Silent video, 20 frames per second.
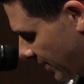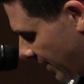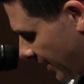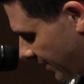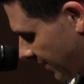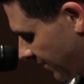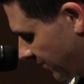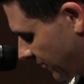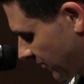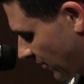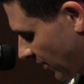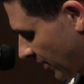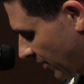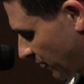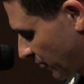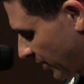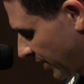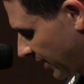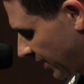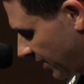Like he
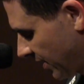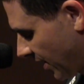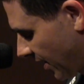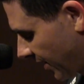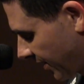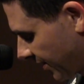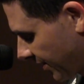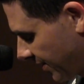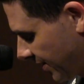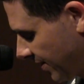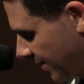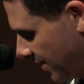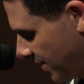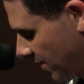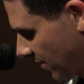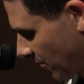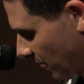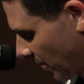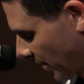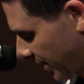started really young,
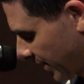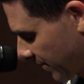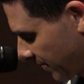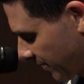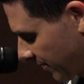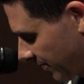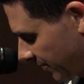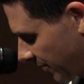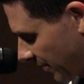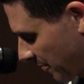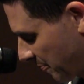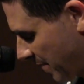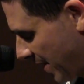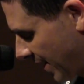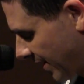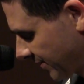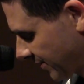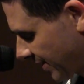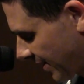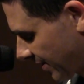working for
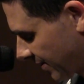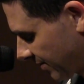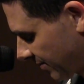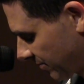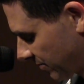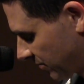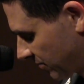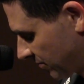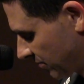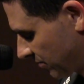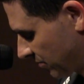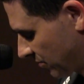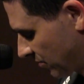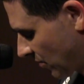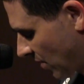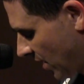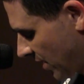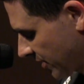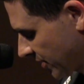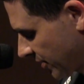bands like
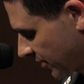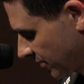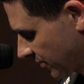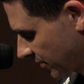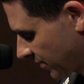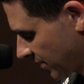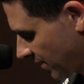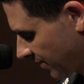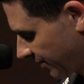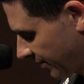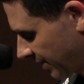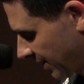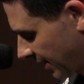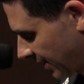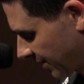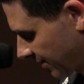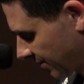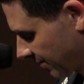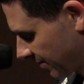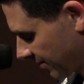Rush and stuff, and
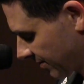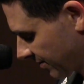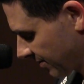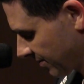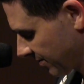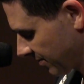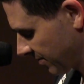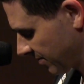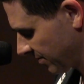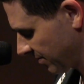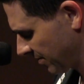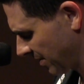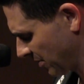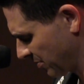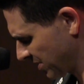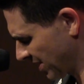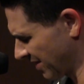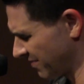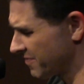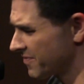like when he
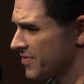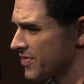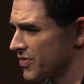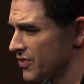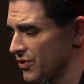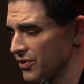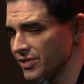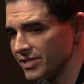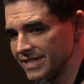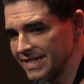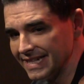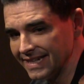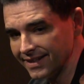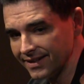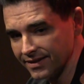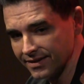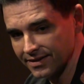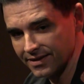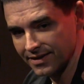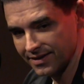was like
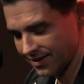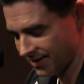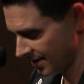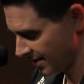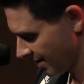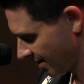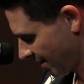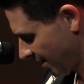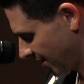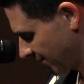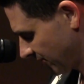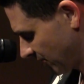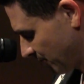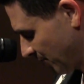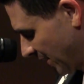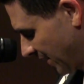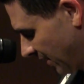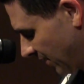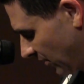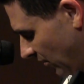13, Whoa. and
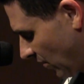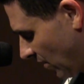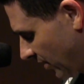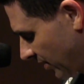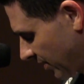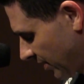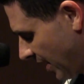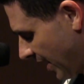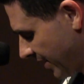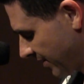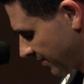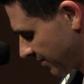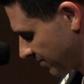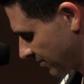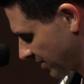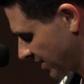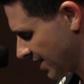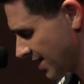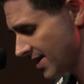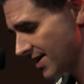spending a long and
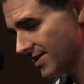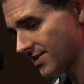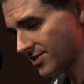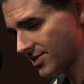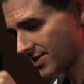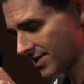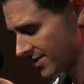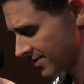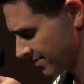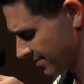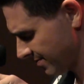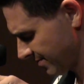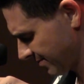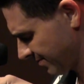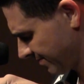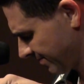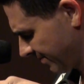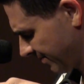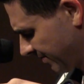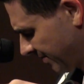Kiss and
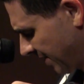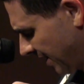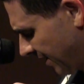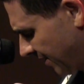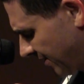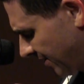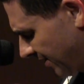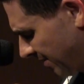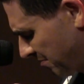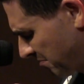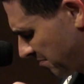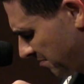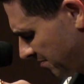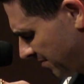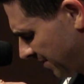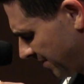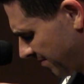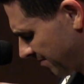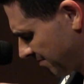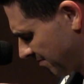and um,
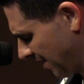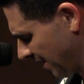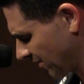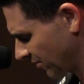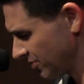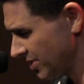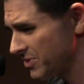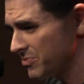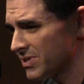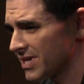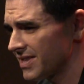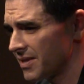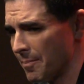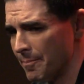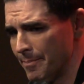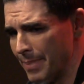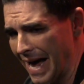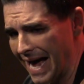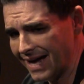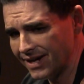Michael. He was on the
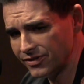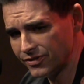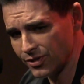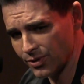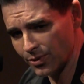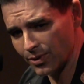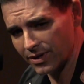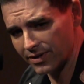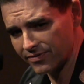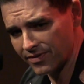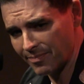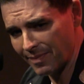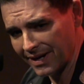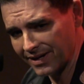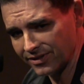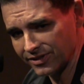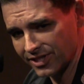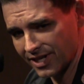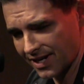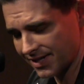Bad tour for
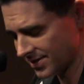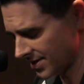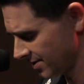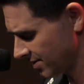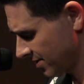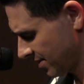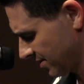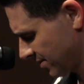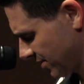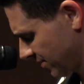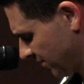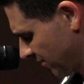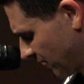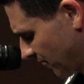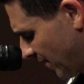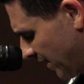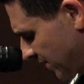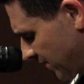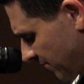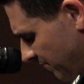Michael Jackson. He's just
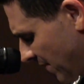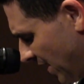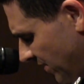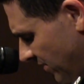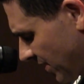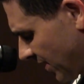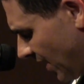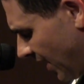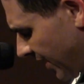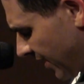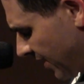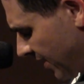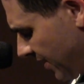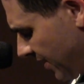an amazing guy,